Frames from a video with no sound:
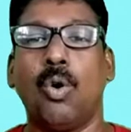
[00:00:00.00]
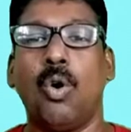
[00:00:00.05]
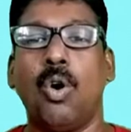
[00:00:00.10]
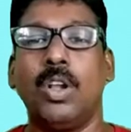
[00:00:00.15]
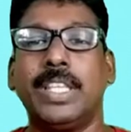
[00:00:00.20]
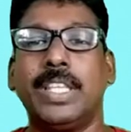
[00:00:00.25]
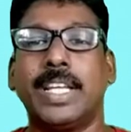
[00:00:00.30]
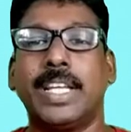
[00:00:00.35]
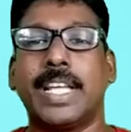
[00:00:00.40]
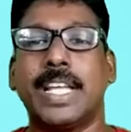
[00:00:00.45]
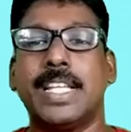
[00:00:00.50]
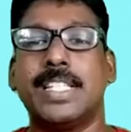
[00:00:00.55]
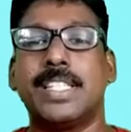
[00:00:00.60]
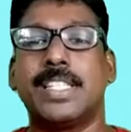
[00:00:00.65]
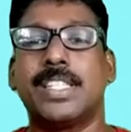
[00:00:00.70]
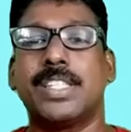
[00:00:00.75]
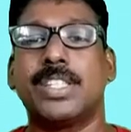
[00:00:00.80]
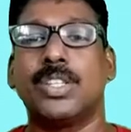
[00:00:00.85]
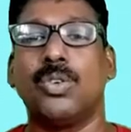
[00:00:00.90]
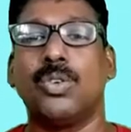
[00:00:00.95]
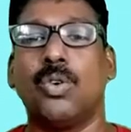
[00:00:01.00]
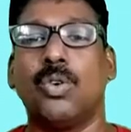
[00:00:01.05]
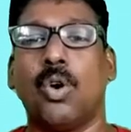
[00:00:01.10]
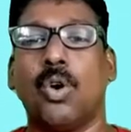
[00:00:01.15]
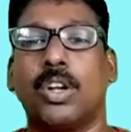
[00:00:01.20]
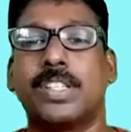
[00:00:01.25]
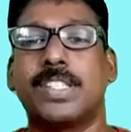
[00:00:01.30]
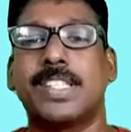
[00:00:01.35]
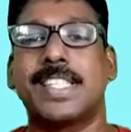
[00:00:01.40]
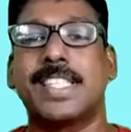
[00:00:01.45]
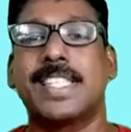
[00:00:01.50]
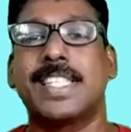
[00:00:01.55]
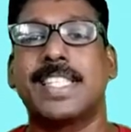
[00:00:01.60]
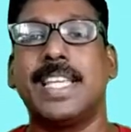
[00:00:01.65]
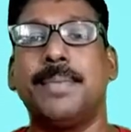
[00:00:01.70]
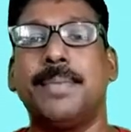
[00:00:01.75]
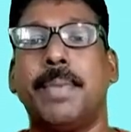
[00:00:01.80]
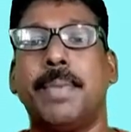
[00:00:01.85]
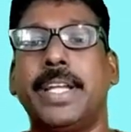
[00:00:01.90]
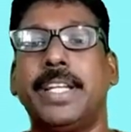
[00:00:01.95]
all the case you got
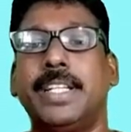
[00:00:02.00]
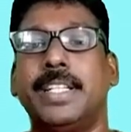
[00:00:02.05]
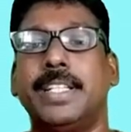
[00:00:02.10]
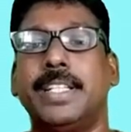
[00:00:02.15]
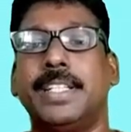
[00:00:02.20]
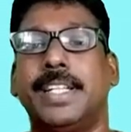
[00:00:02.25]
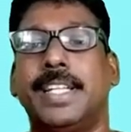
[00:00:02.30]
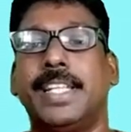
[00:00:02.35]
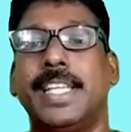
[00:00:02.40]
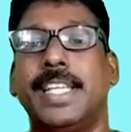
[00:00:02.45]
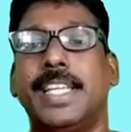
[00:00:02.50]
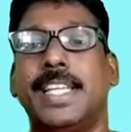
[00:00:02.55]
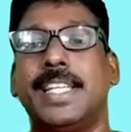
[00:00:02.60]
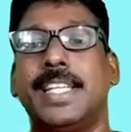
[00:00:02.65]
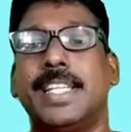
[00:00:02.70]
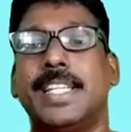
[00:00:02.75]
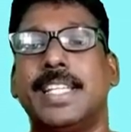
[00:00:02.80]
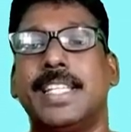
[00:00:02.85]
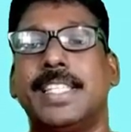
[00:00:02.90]
C by D